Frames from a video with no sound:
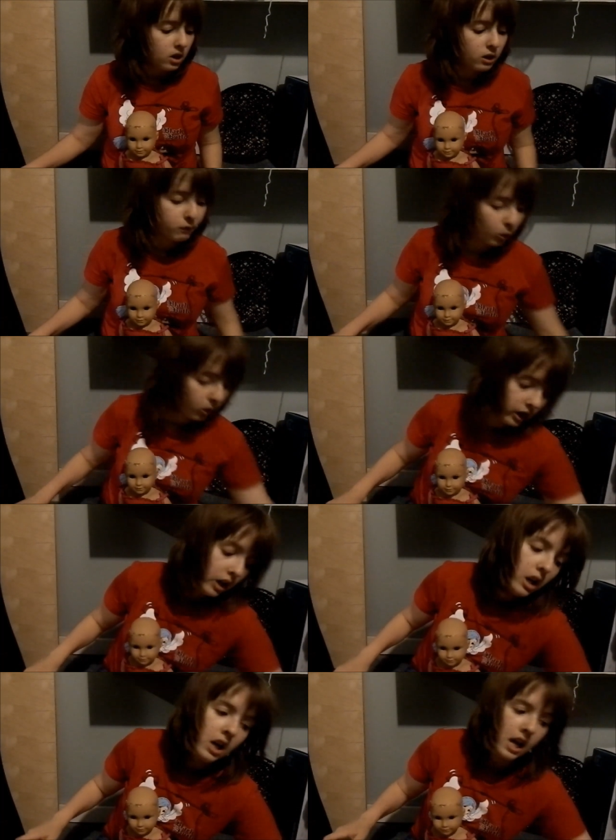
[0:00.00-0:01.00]
the floor,
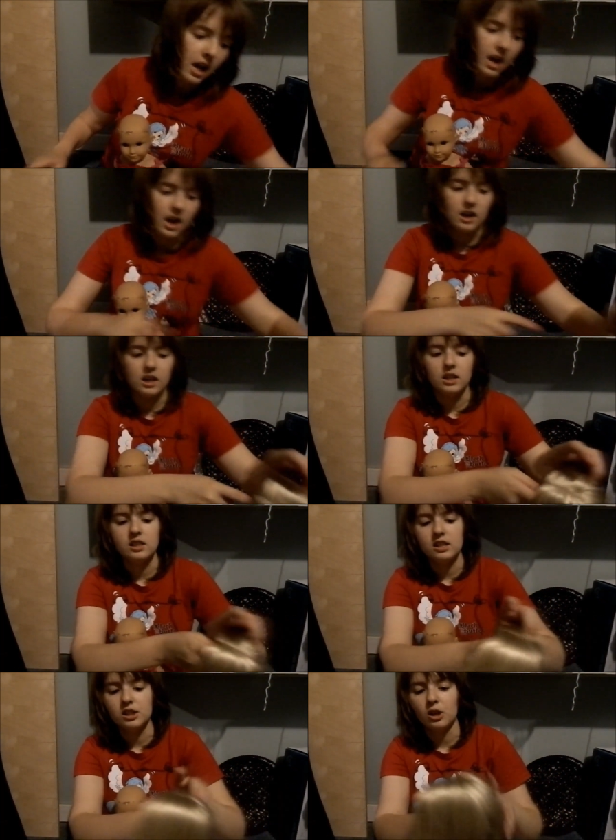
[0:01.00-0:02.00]
and
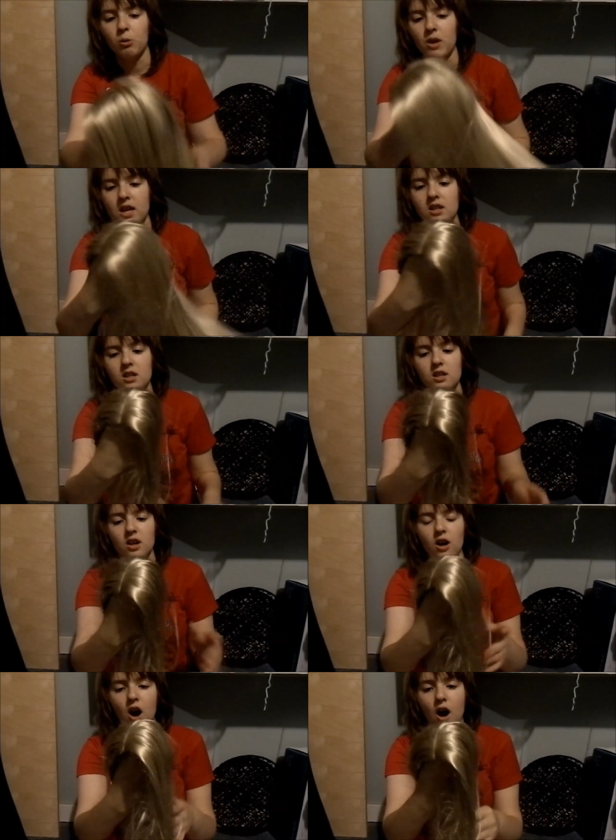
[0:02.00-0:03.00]
this is her wig
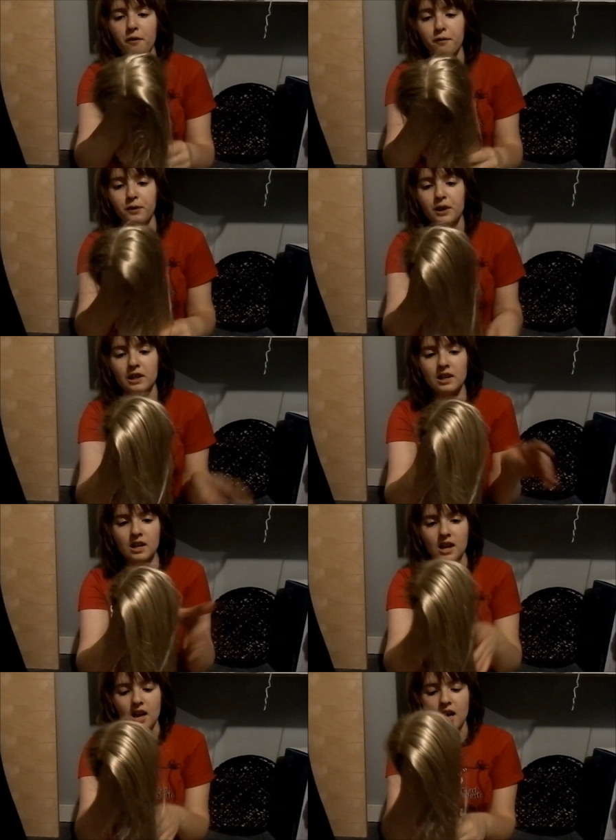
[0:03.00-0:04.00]
off.
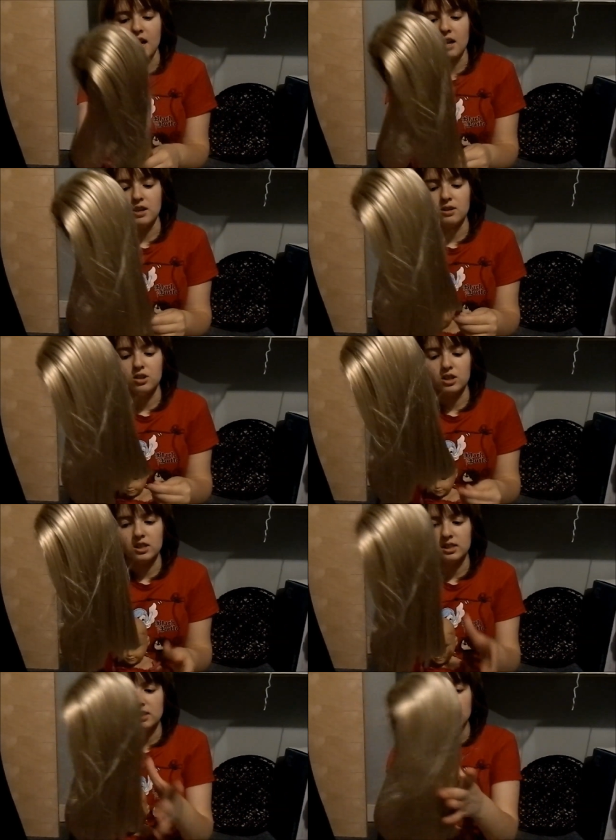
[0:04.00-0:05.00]
And you can
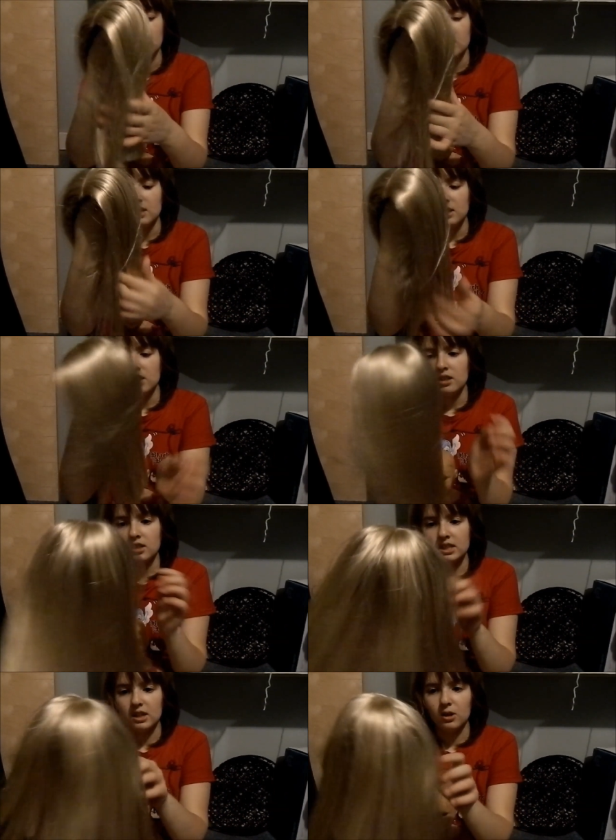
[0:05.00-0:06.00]
just
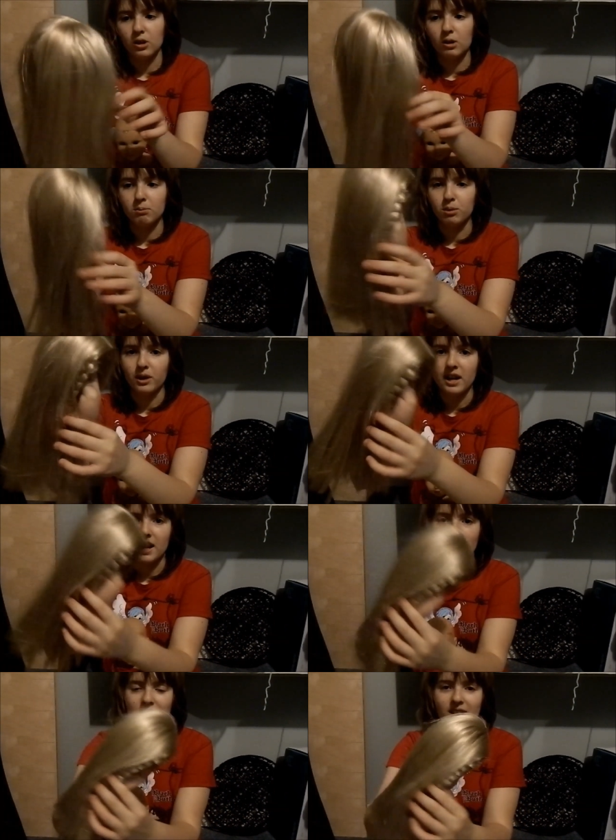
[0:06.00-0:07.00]
see her little
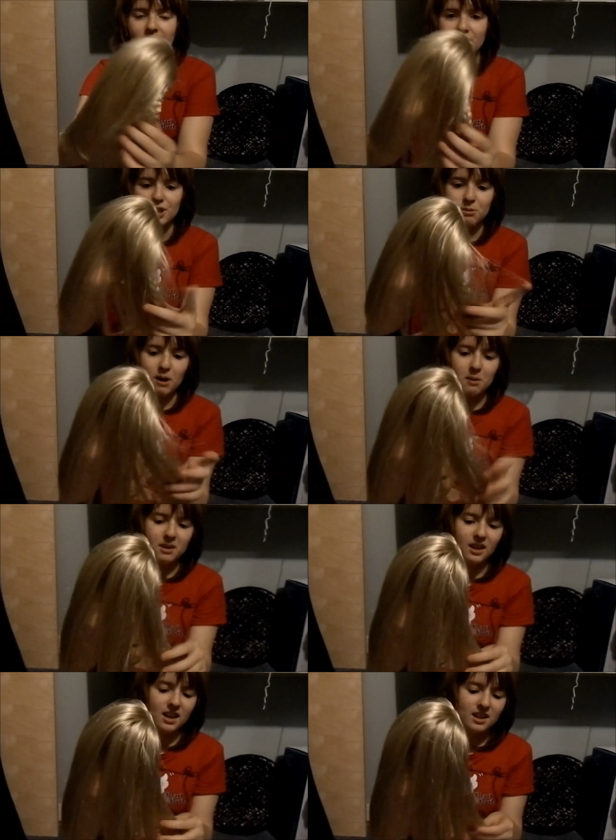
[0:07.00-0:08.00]
braid. This is
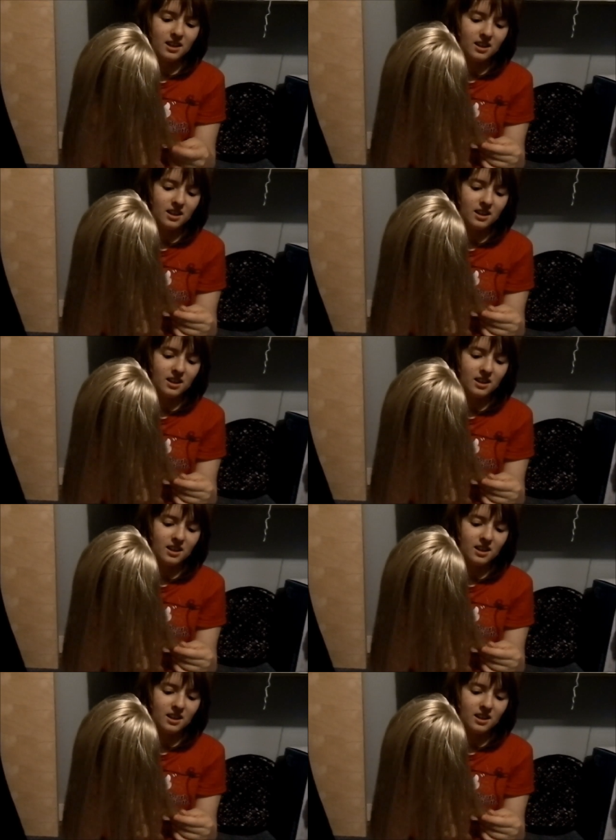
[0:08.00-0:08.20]
probably like